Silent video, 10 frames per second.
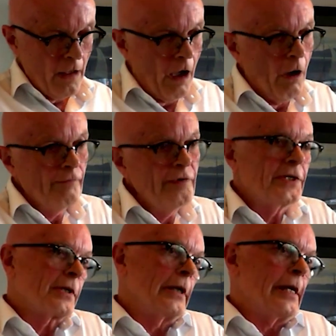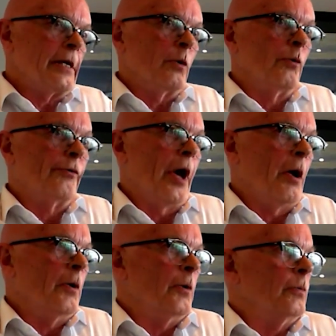Obviously,
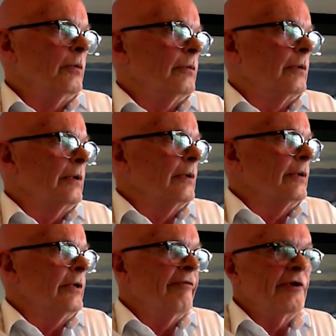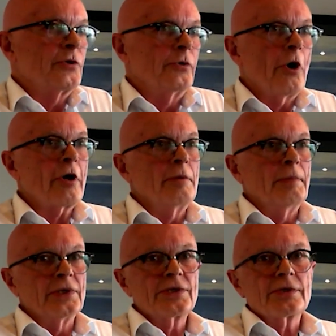although the official
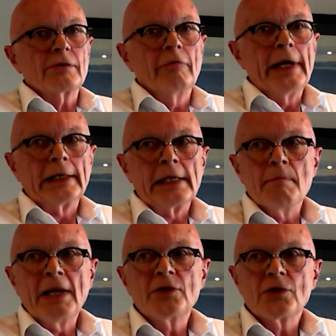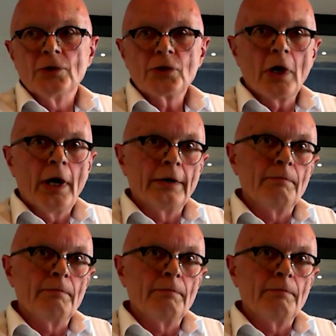documents rarely mention China,